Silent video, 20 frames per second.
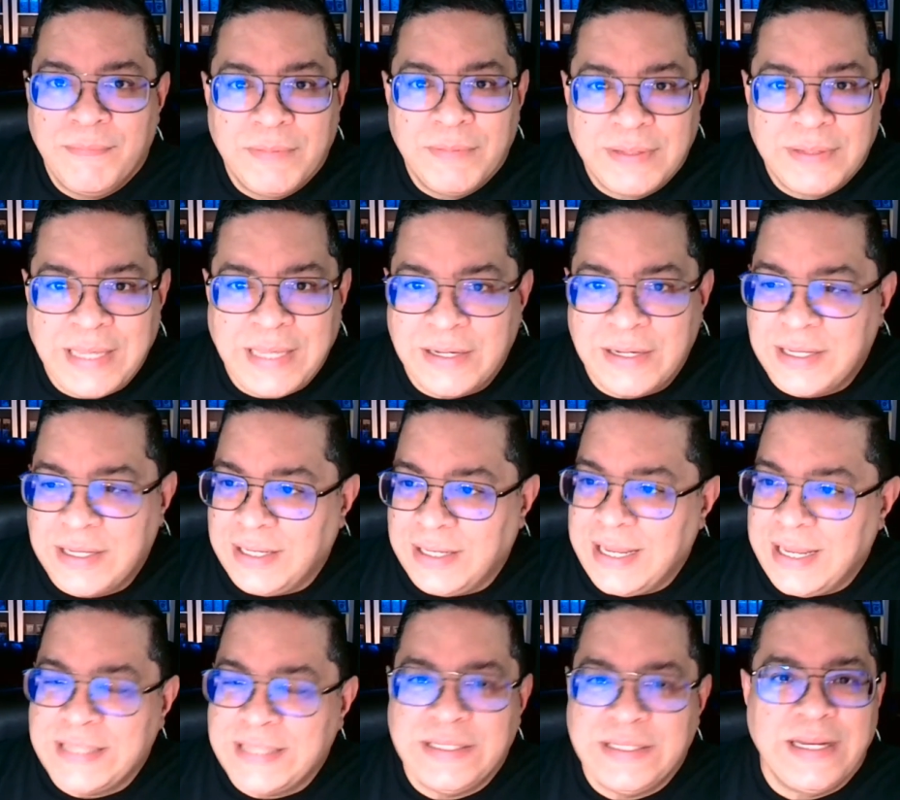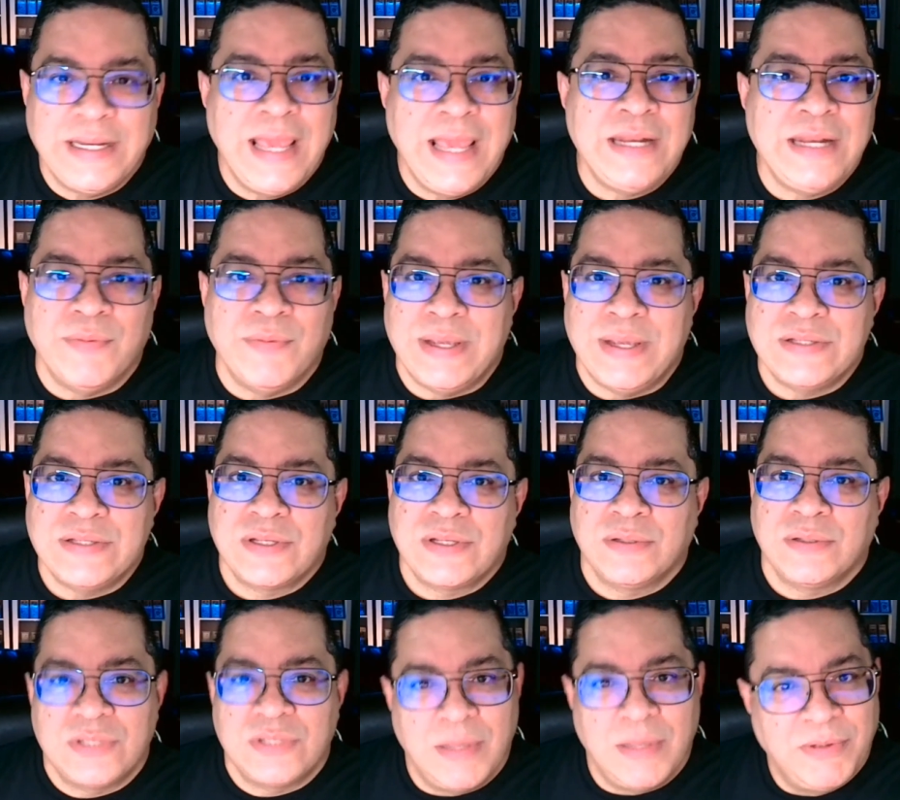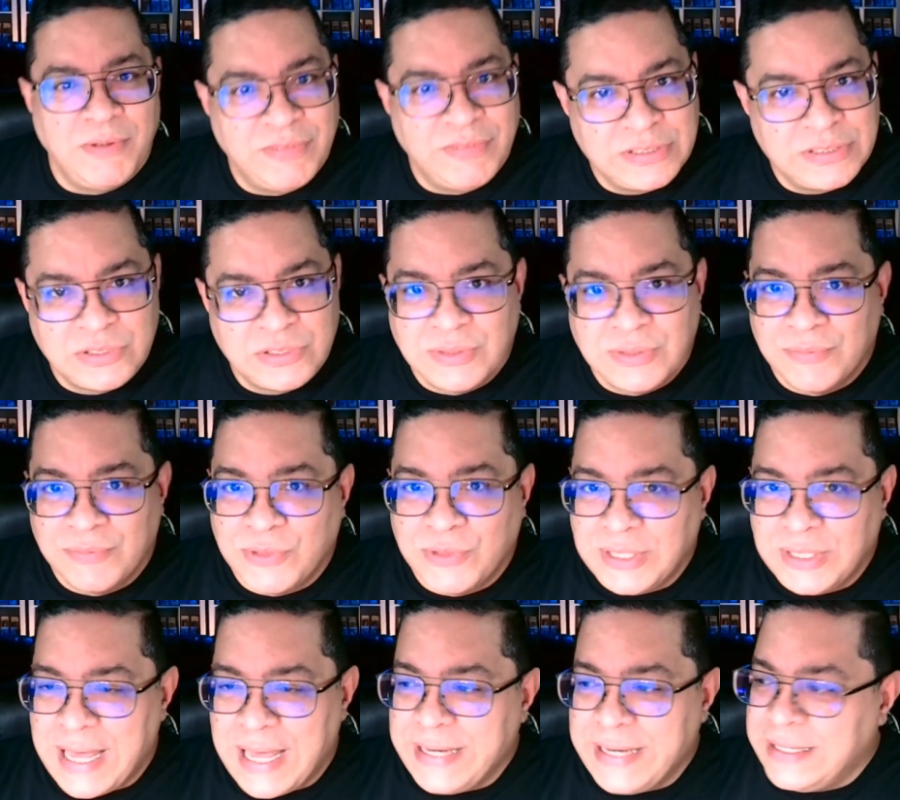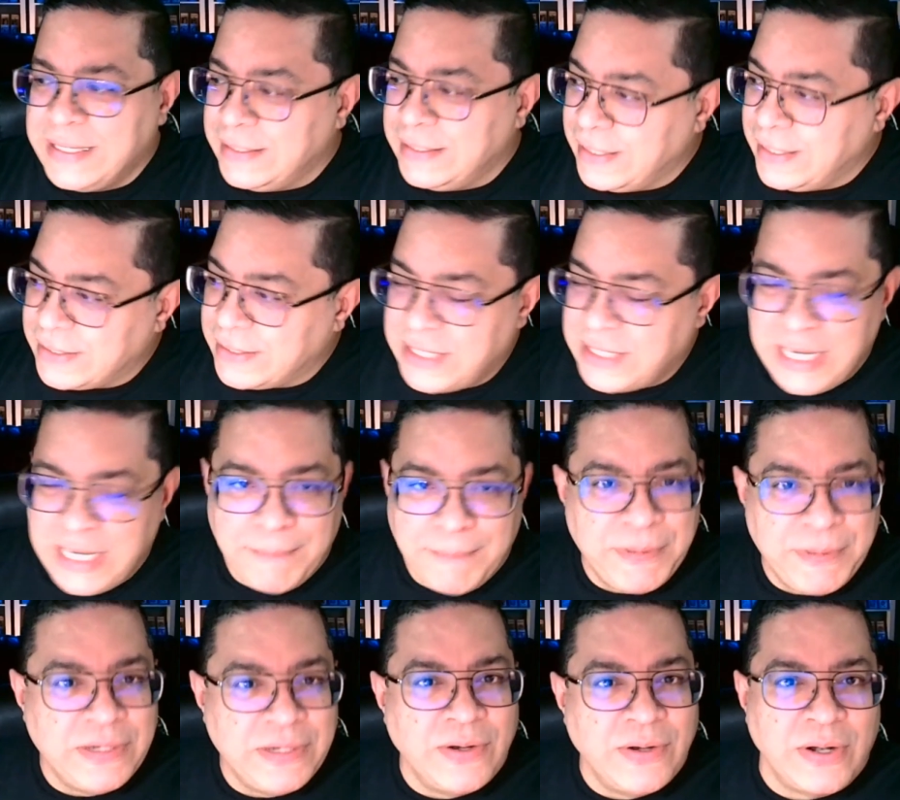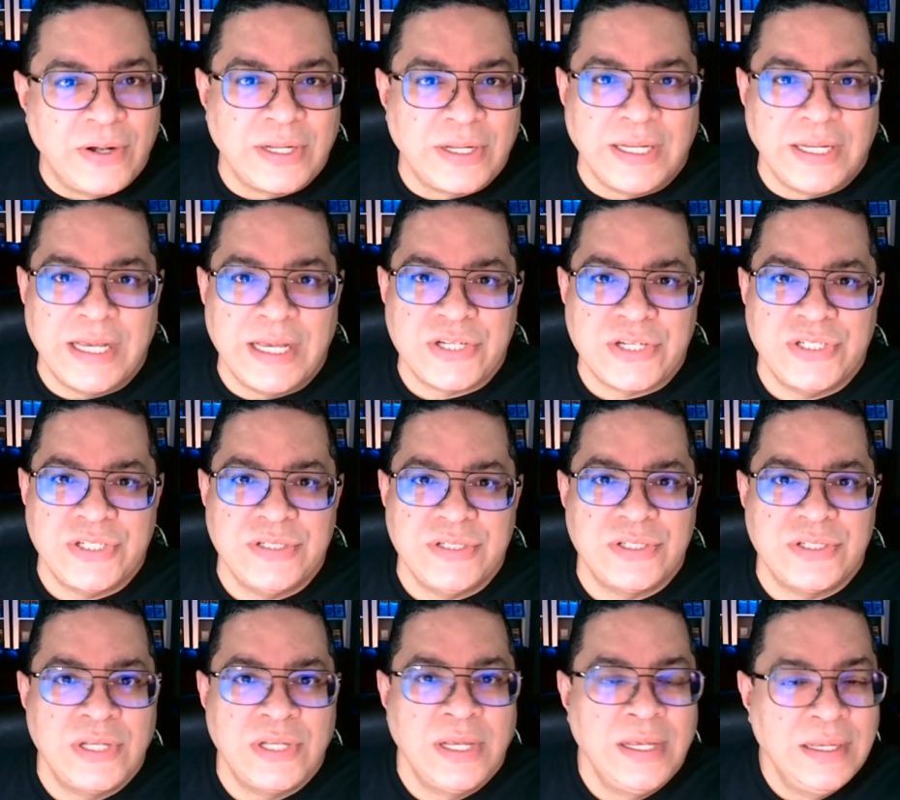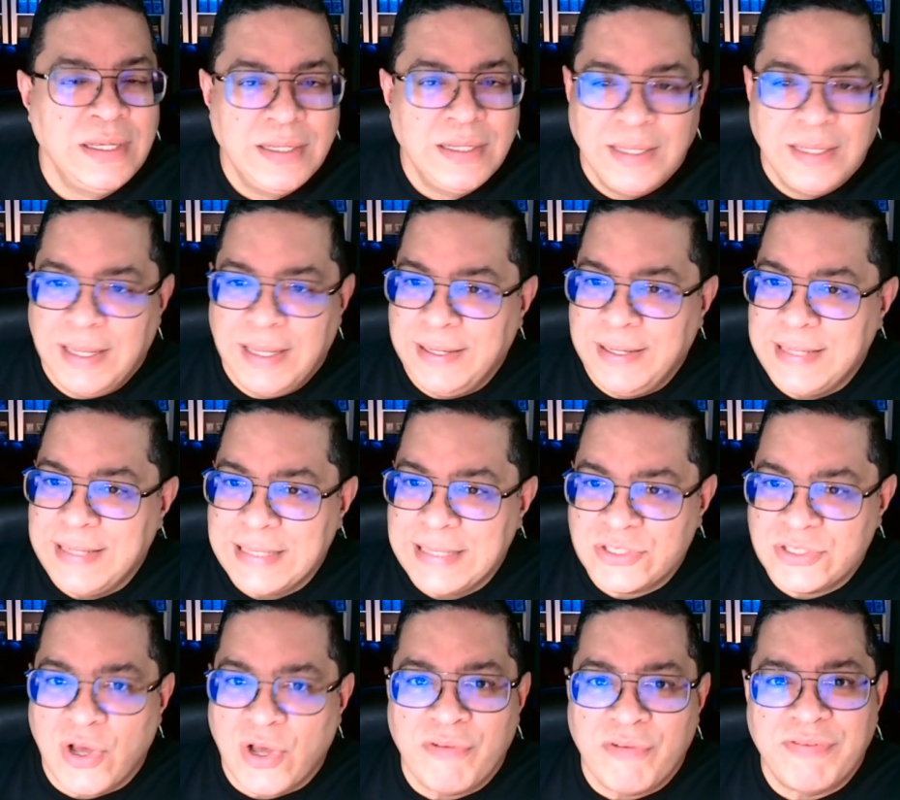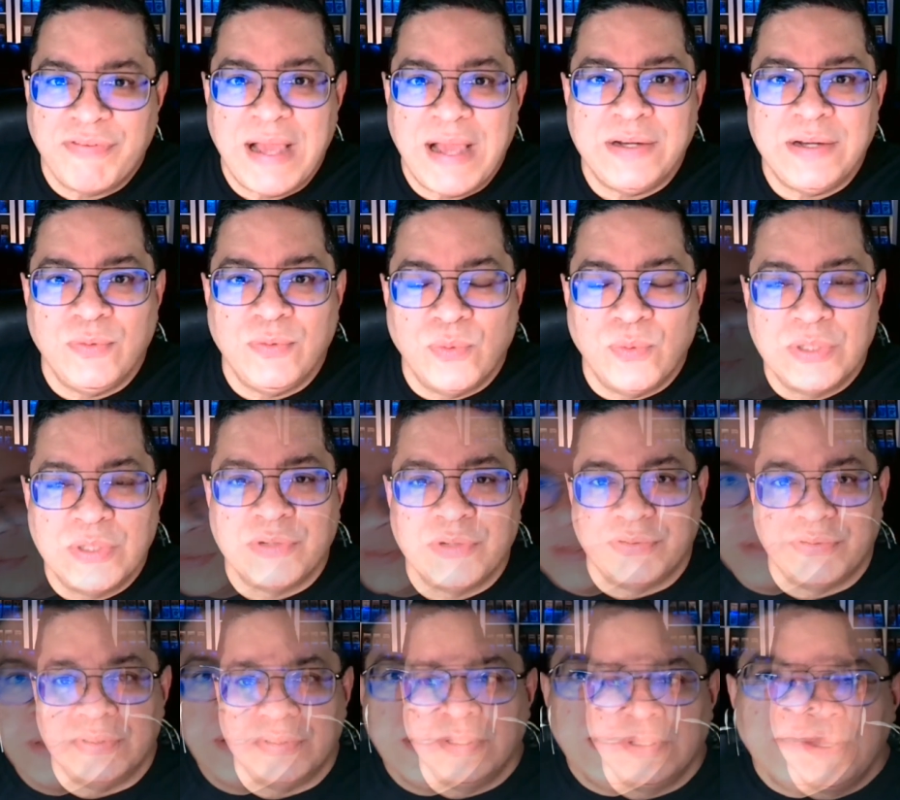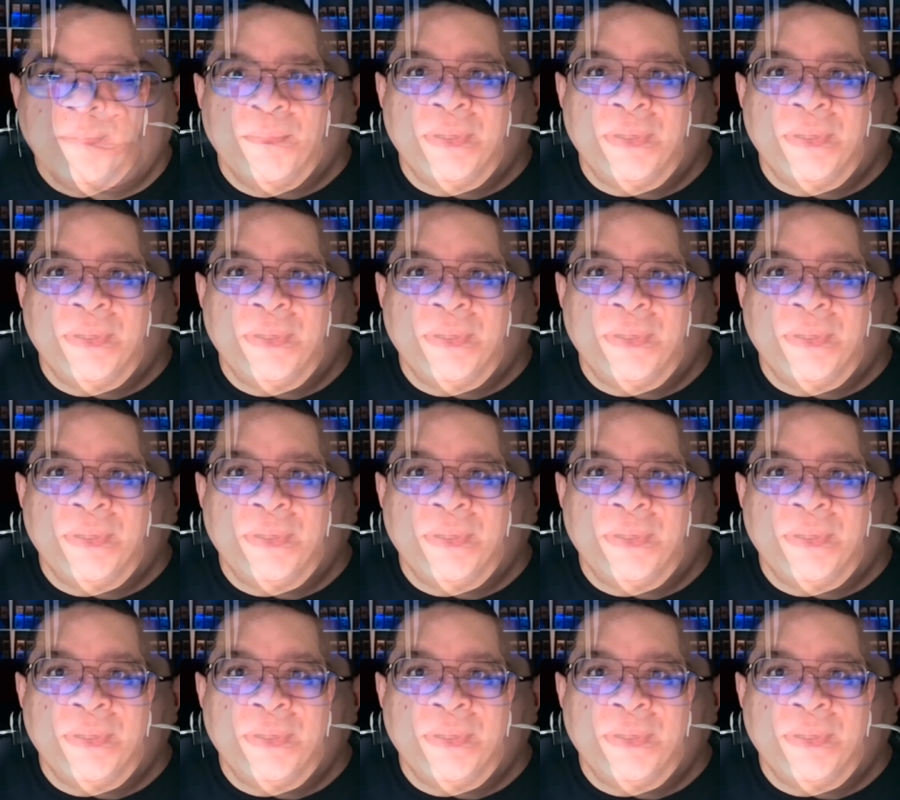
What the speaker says: can collect it anyways. Some of us will like it and keep it in our collections, and that's all fine and wonderful.